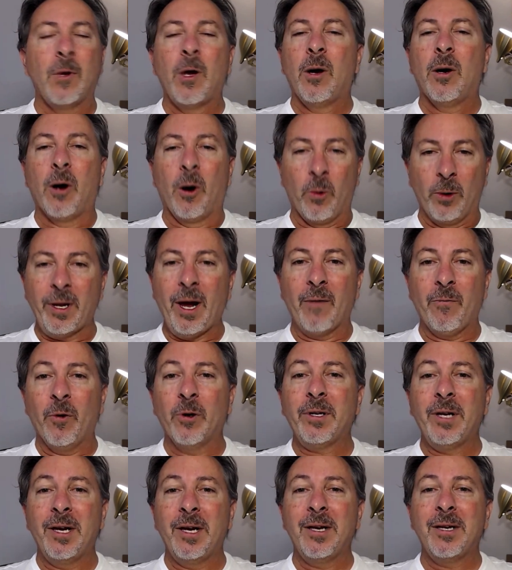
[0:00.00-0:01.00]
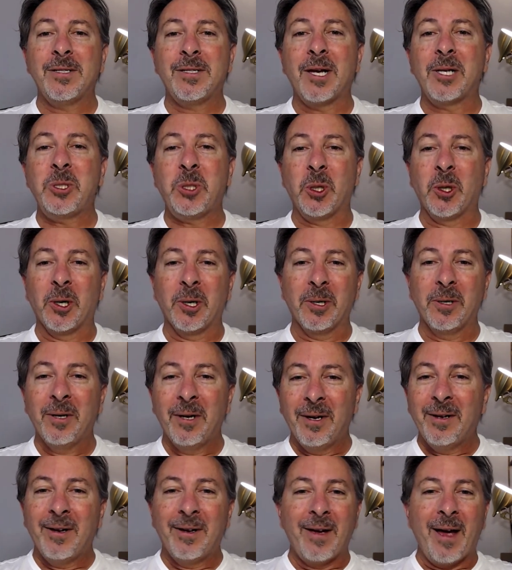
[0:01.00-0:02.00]
or whatever it is that you're
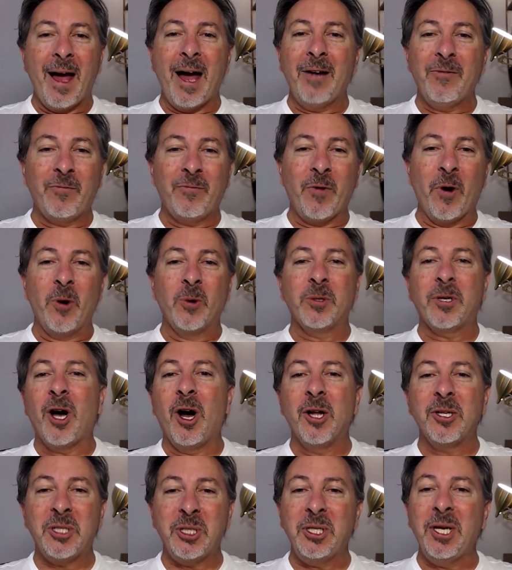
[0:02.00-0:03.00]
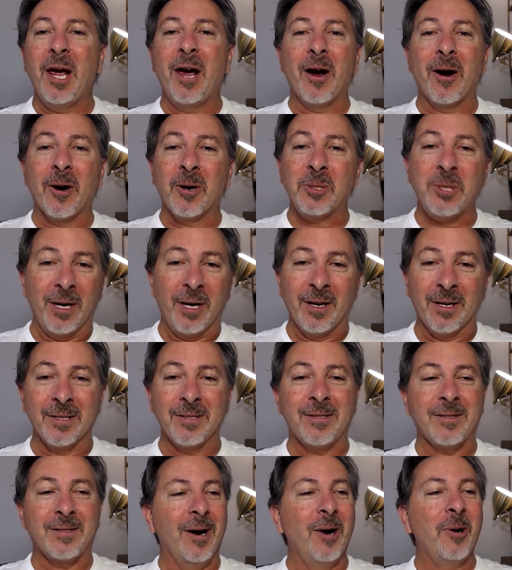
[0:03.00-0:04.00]
headphone concierge
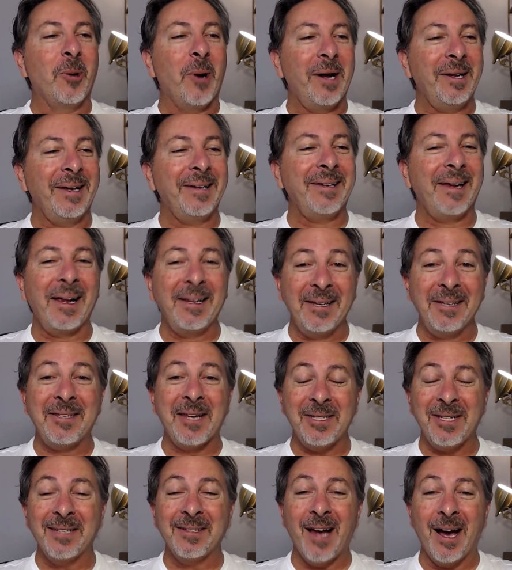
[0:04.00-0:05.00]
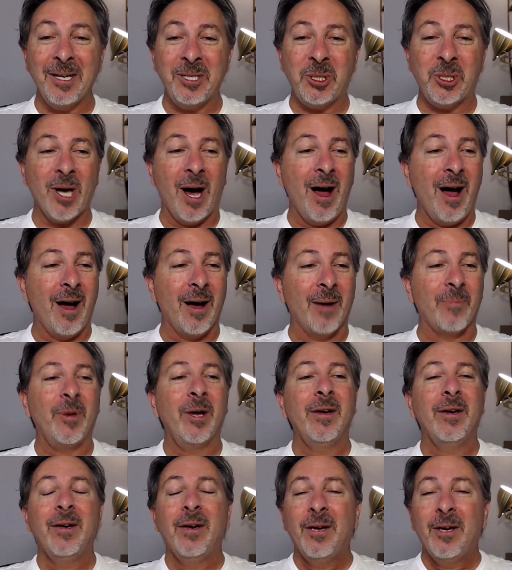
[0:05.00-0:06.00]
is, right? And, and it does a nice job.
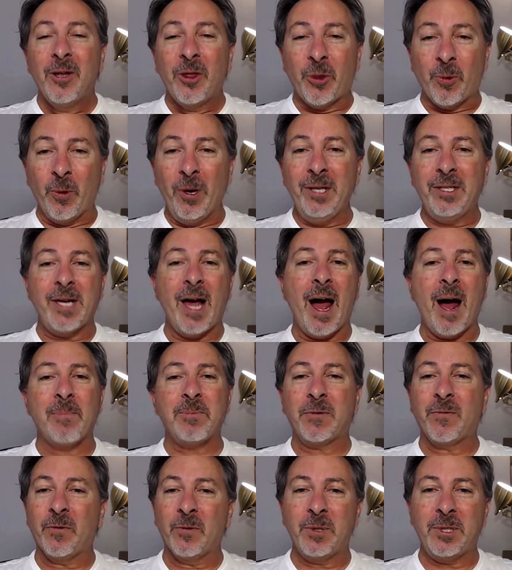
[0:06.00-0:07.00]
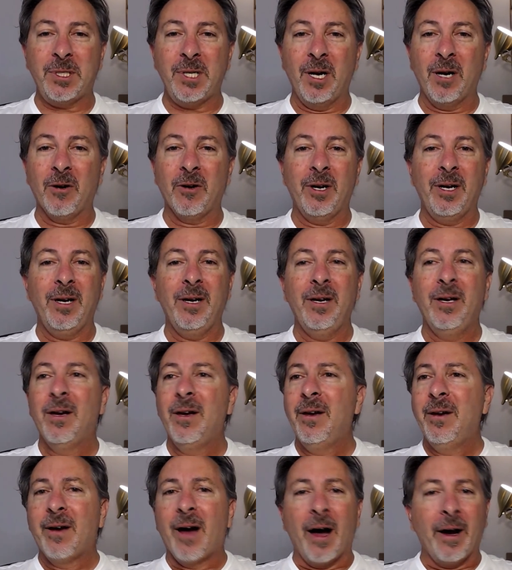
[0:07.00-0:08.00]
Three taps for Siri.
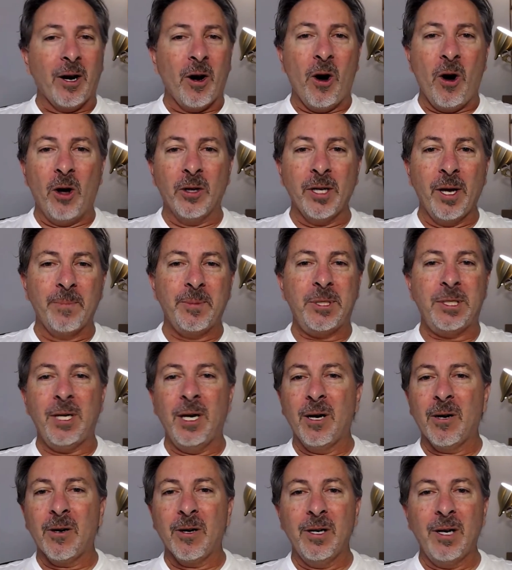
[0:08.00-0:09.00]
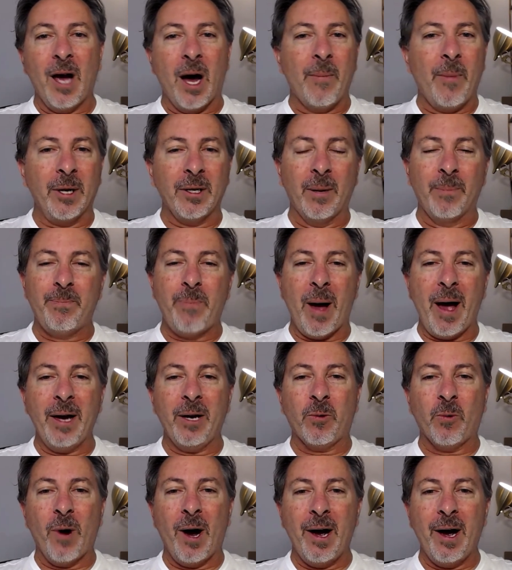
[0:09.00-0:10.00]
I called up Siri. I'm on a bike
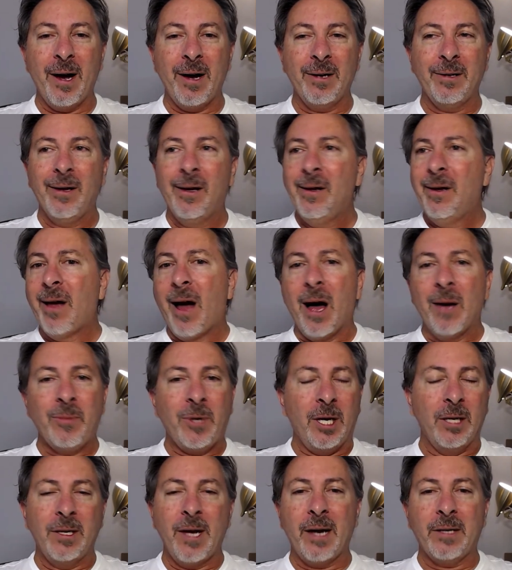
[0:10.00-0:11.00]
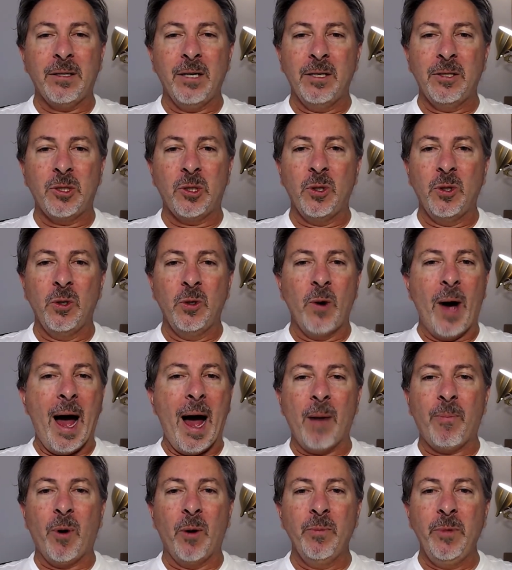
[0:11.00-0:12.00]
ride. I'm connected to
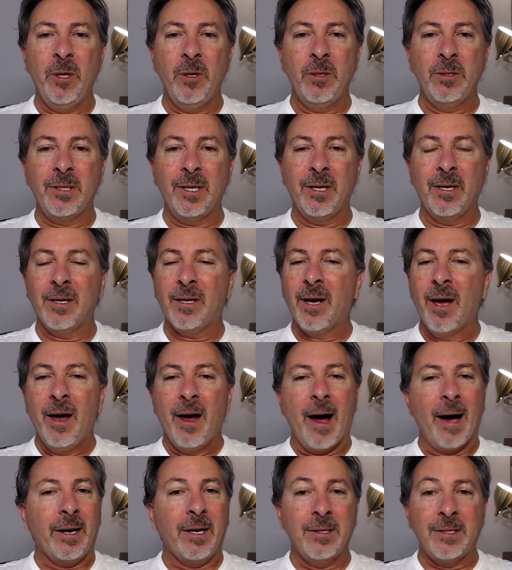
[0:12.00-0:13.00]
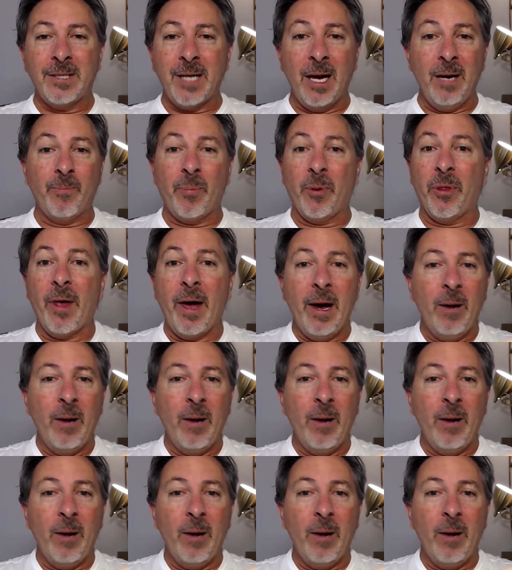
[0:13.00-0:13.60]
Apple Music. I can say play